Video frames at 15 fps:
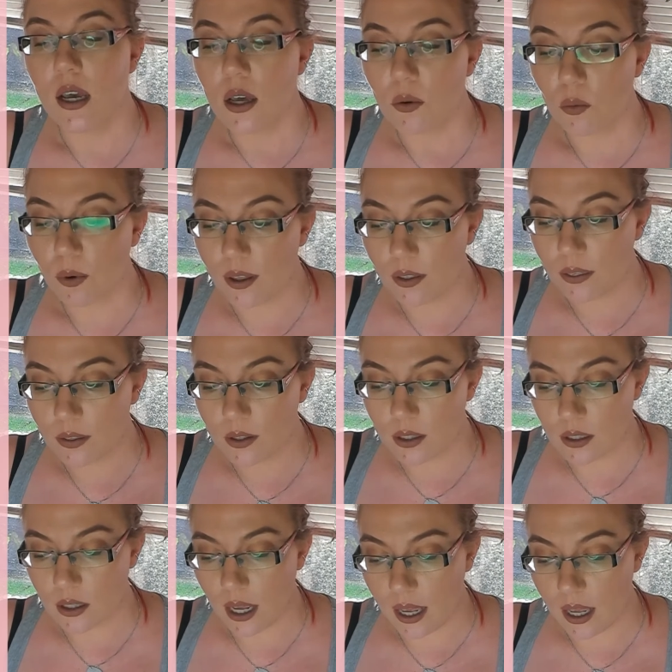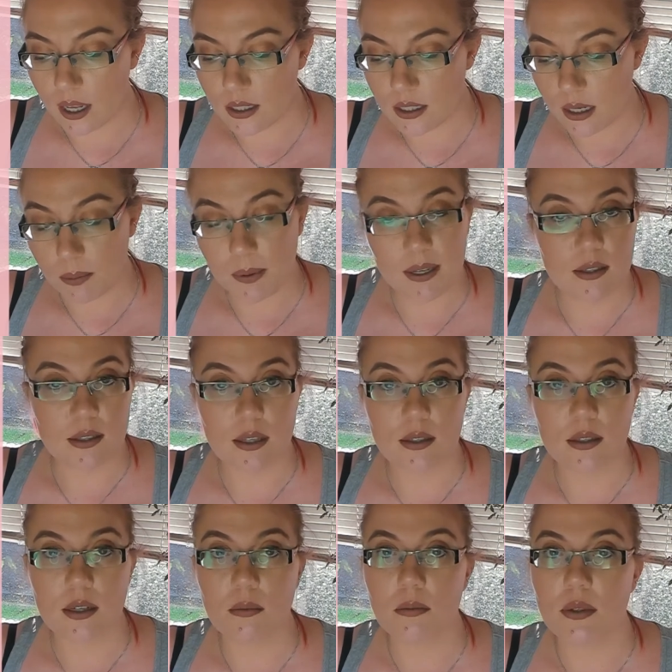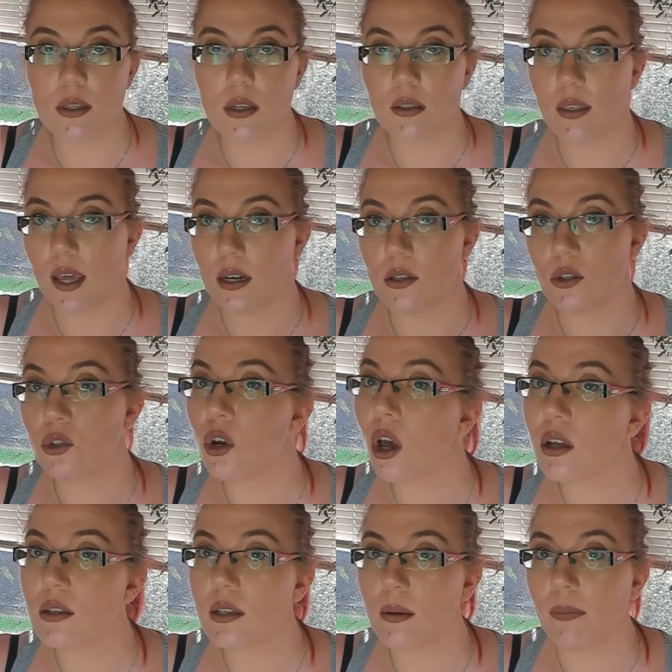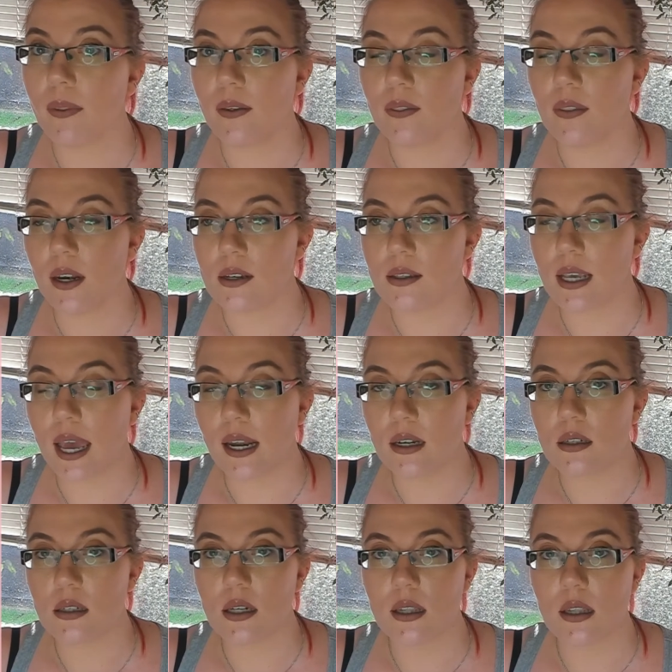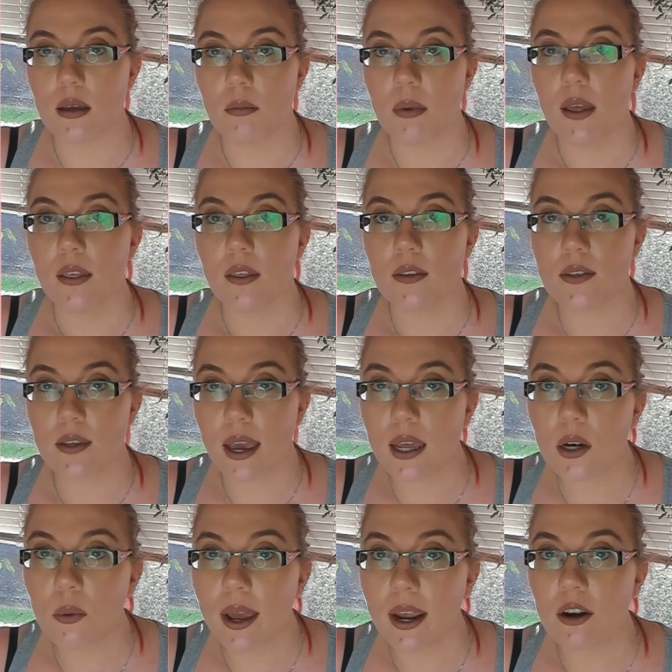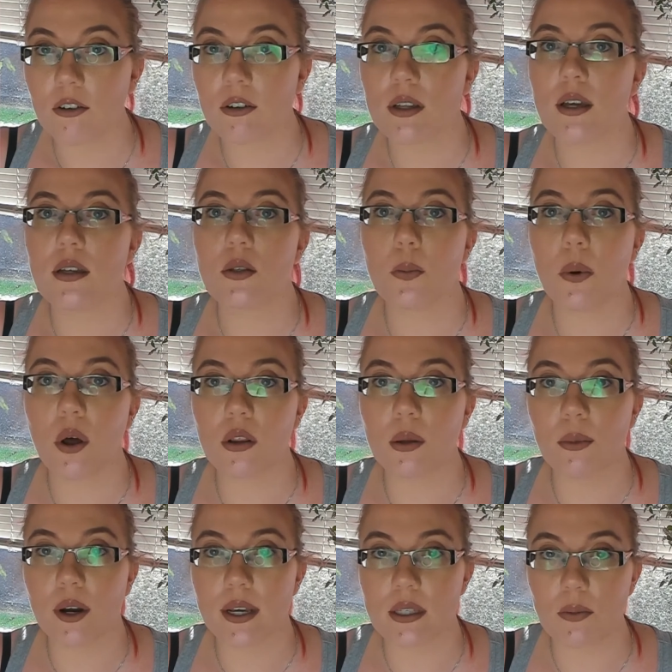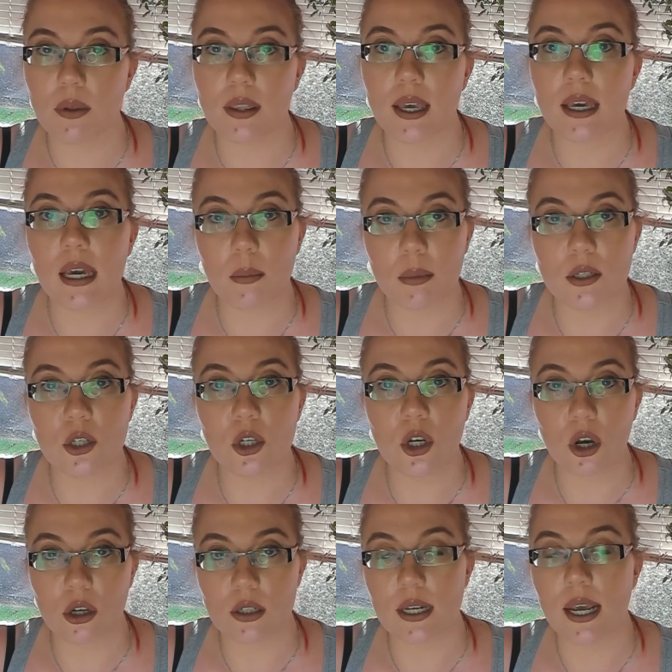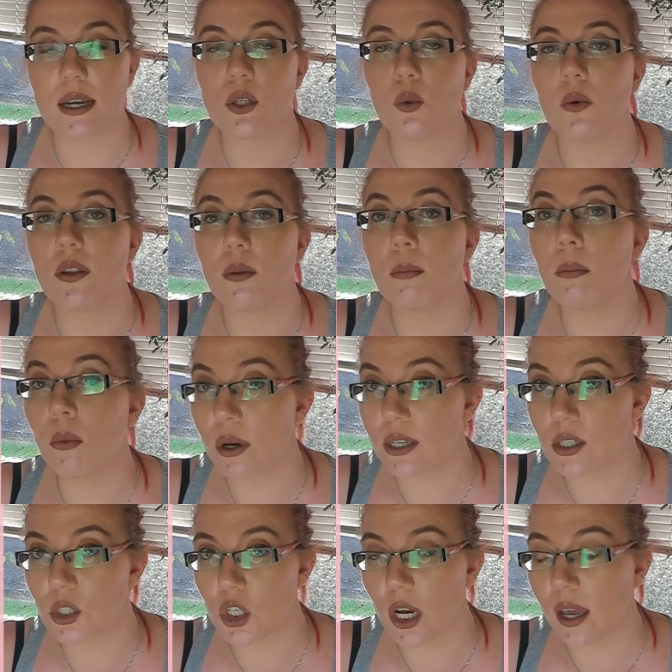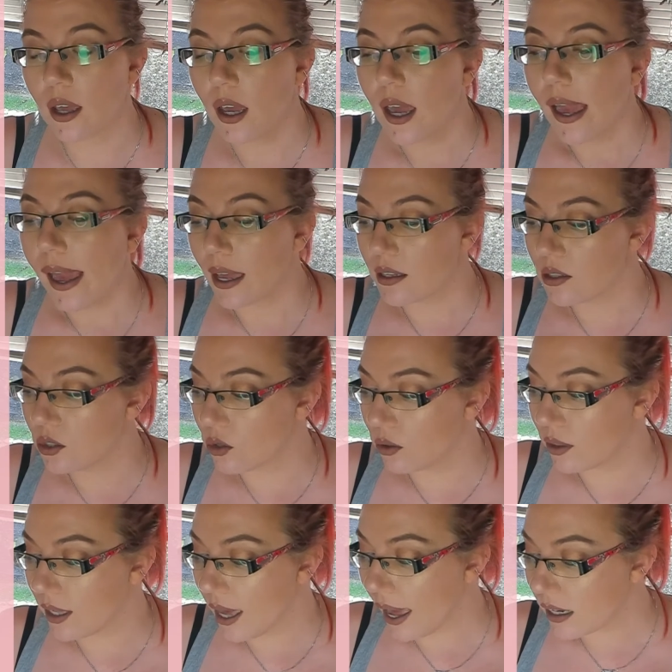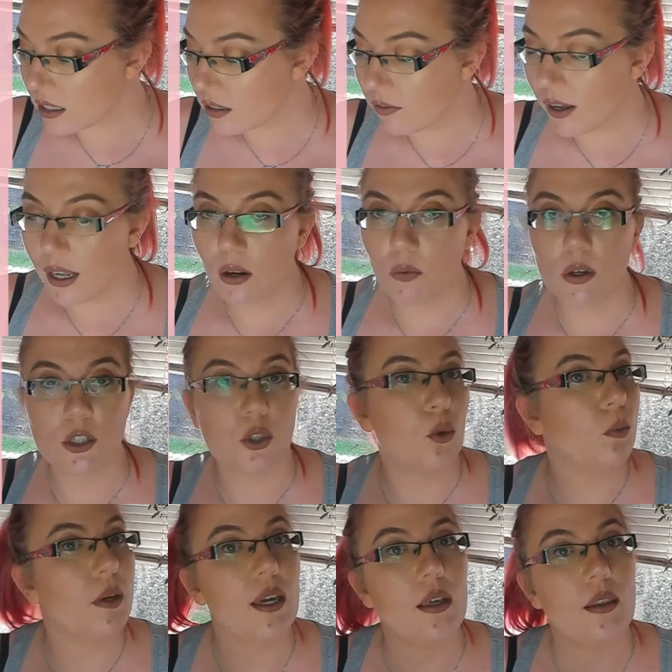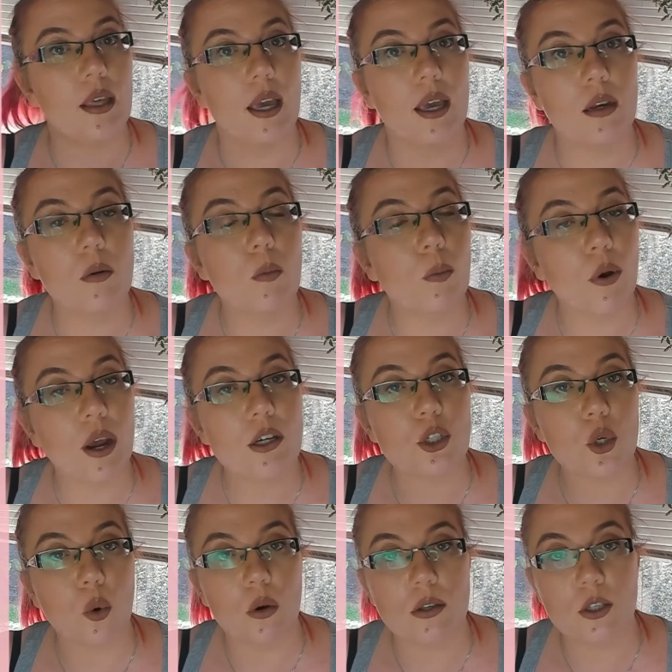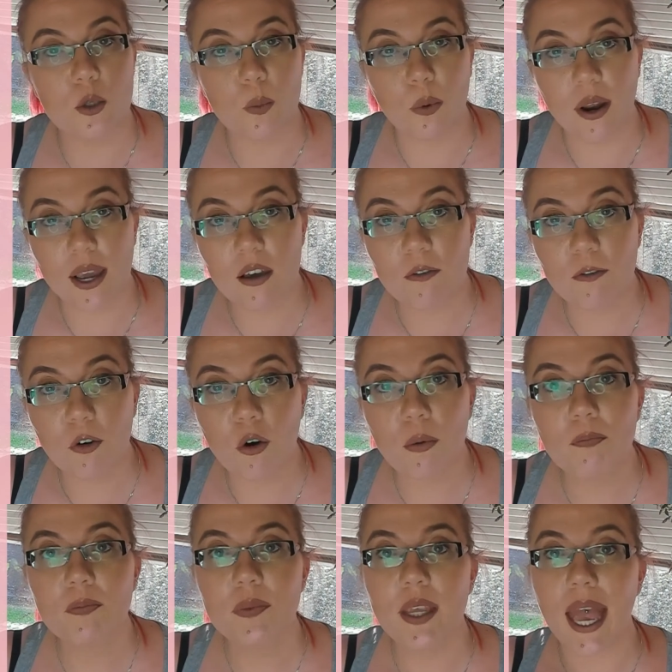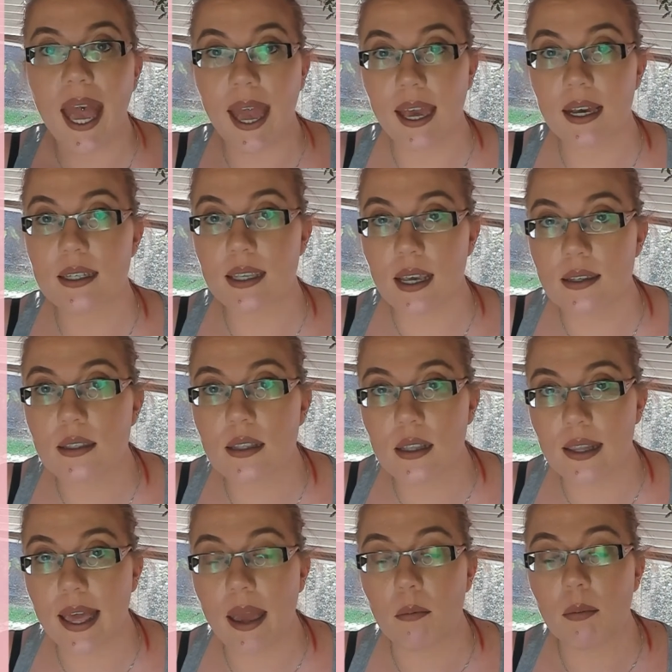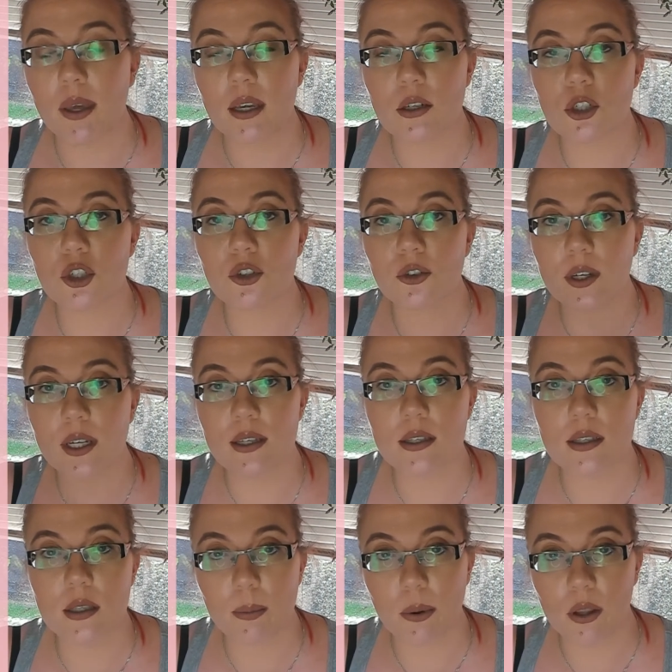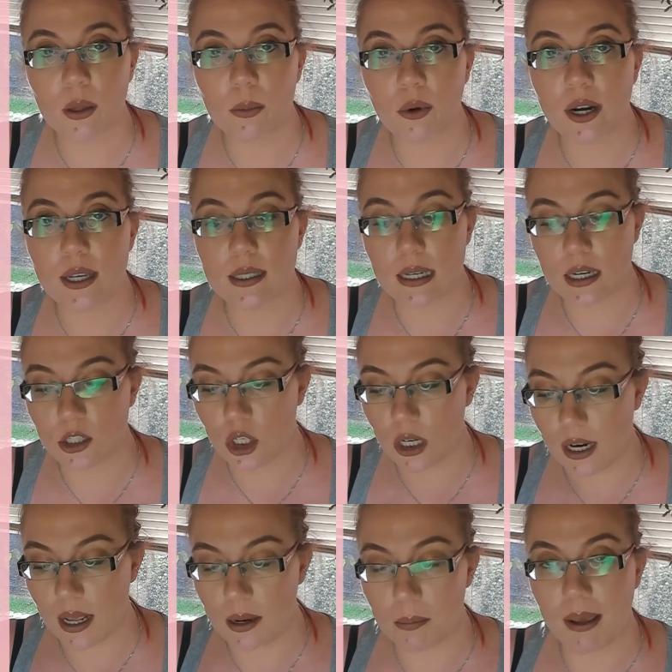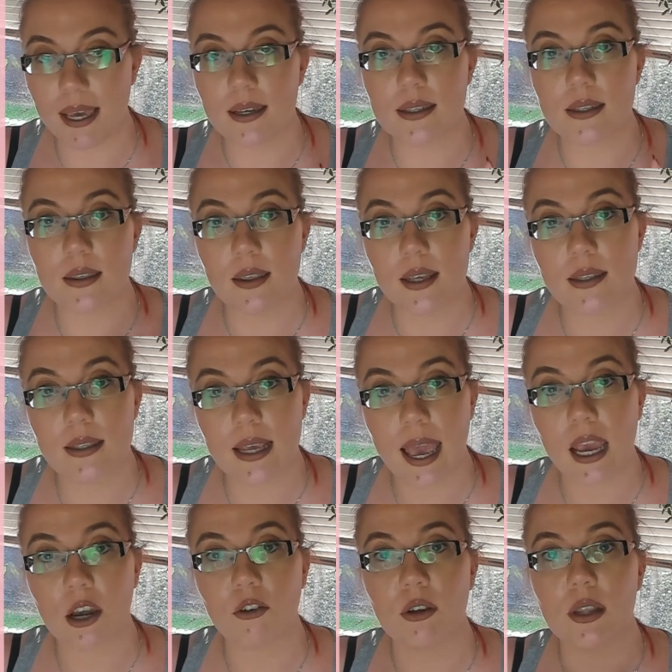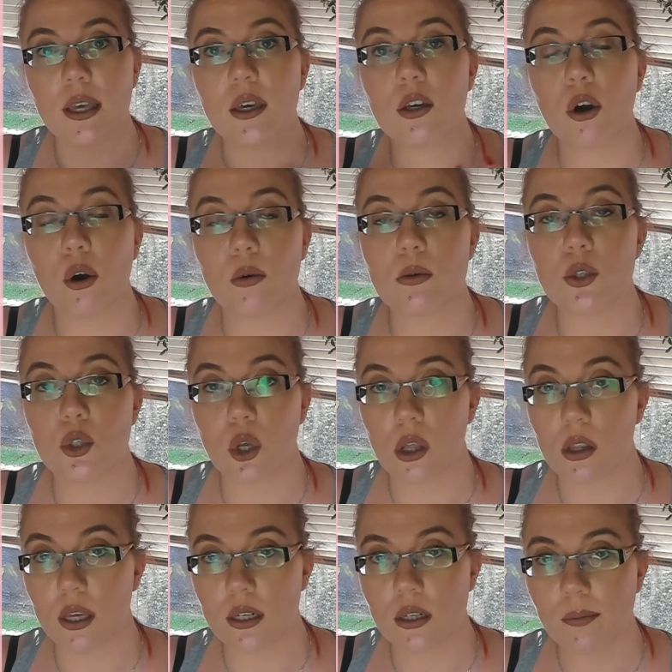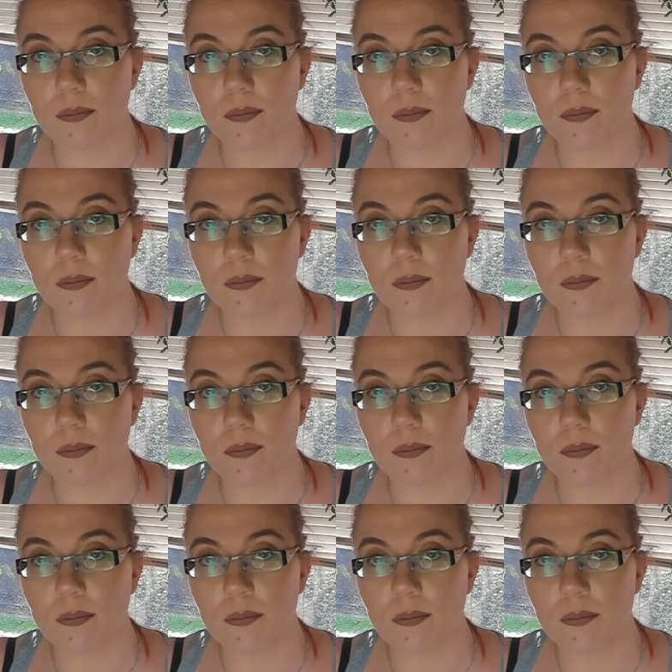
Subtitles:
With dipping systems, that is not something that is added to them. Cyanoacrylates polymerize when they come into contact with moisture, and so the activator, which will be either in brush or spray form, acts as the lamp. It triggers the polymerization and makes this acrylic go solid.